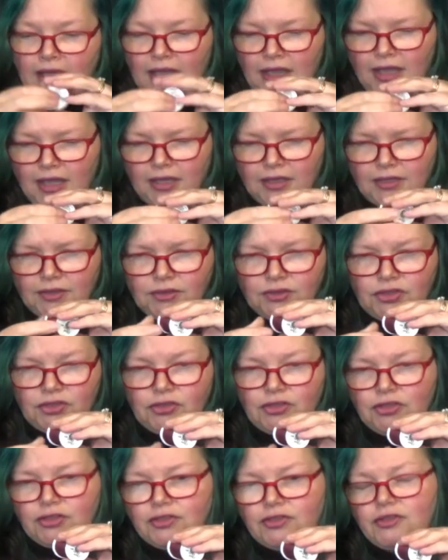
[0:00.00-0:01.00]
And
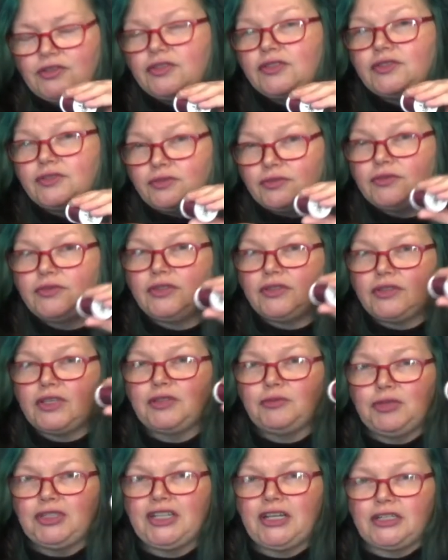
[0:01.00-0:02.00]
this
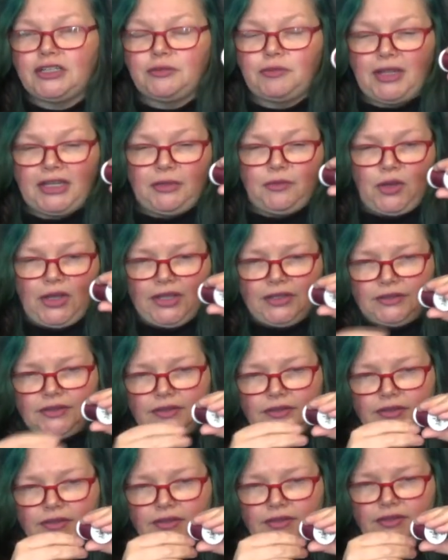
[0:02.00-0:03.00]
can be done in many
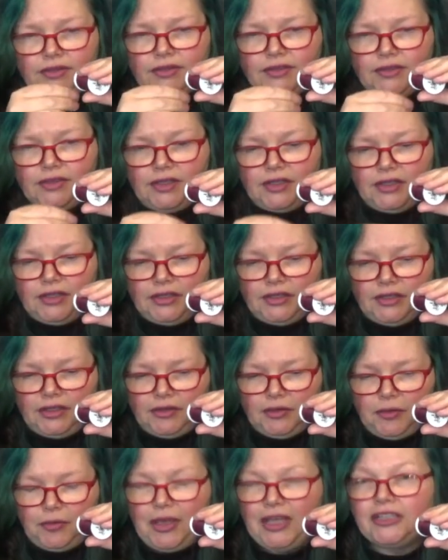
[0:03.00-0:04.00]
ways. This is
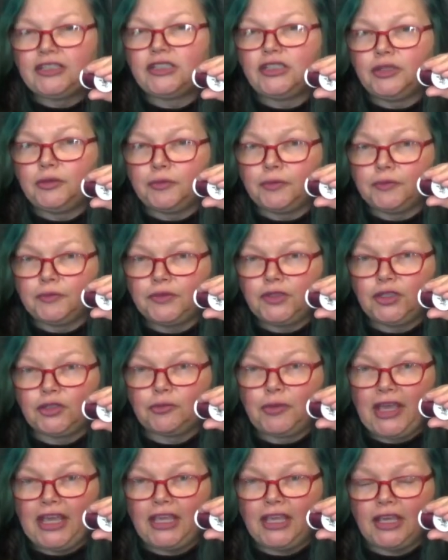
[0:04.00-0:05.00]
a pendulum you're
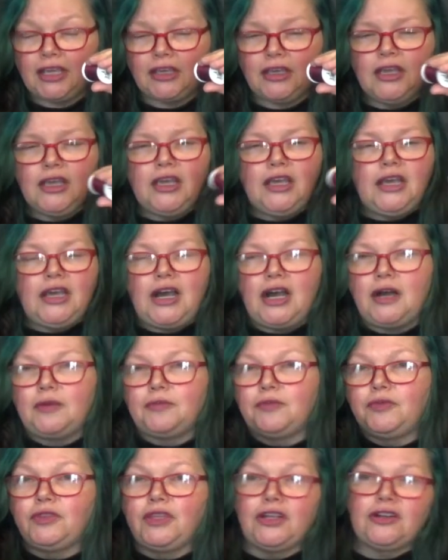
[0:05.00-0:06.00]
making.
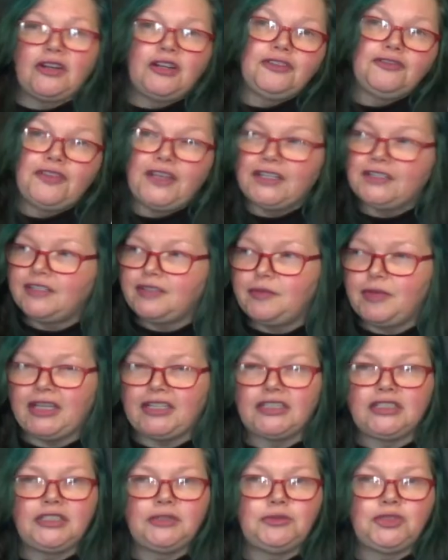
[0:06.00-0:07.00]
There are fancy
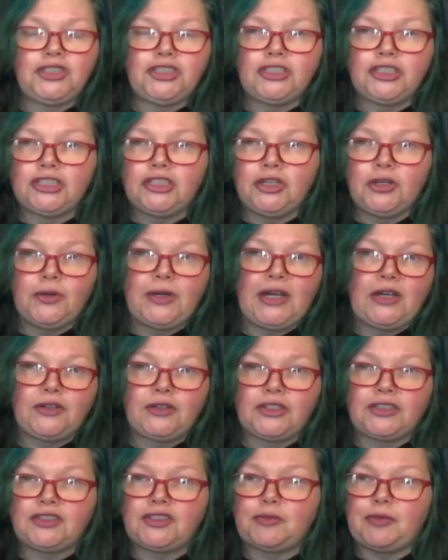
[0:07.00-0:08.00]
pendulums you can go
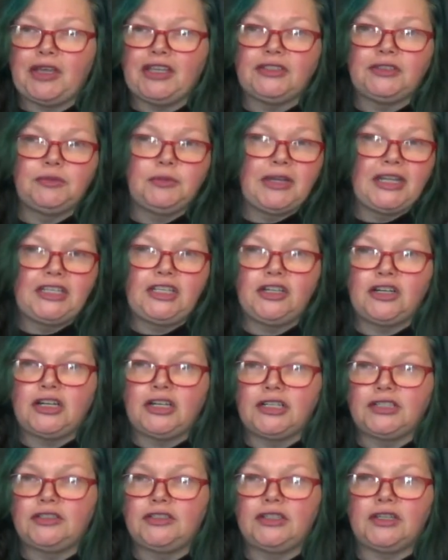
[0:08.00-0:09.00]
out and spend money
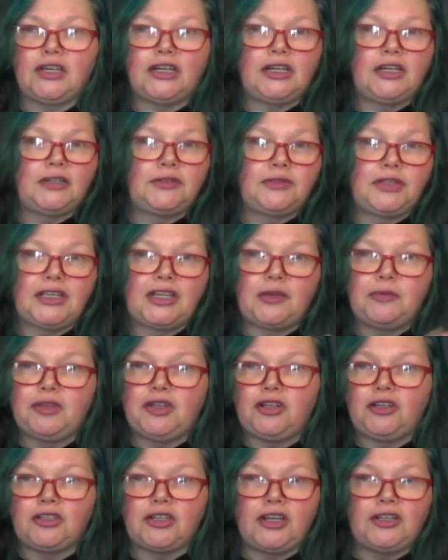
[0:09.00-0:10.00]
on. They come
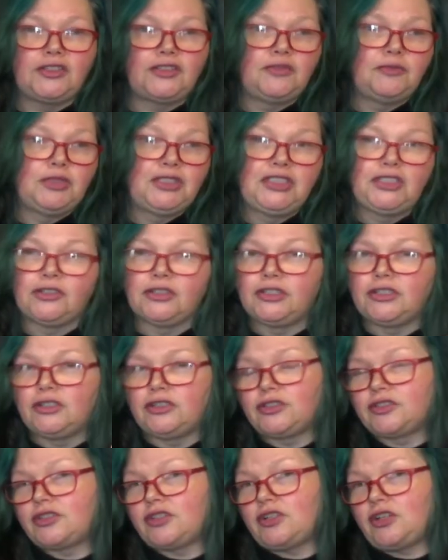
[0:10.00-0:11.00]
in all kinds of
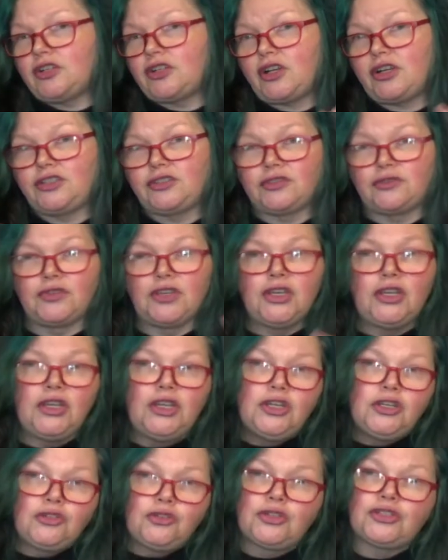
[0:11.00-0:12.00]
materials and all kinds of
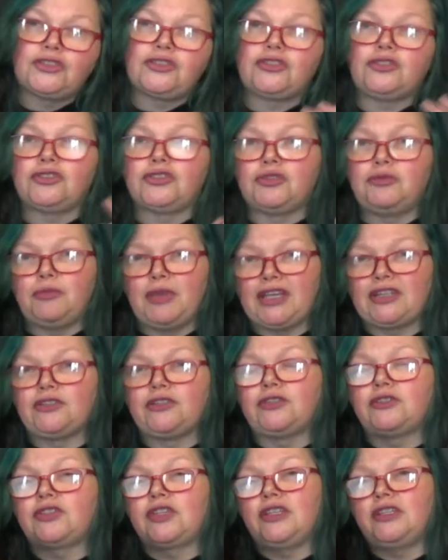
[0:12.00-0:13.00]
crystals and
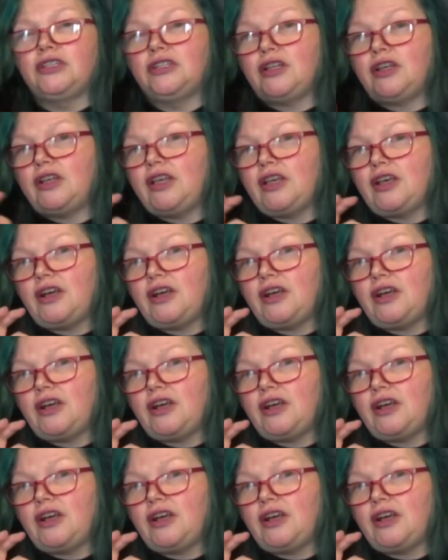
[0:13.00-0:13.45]
metals, and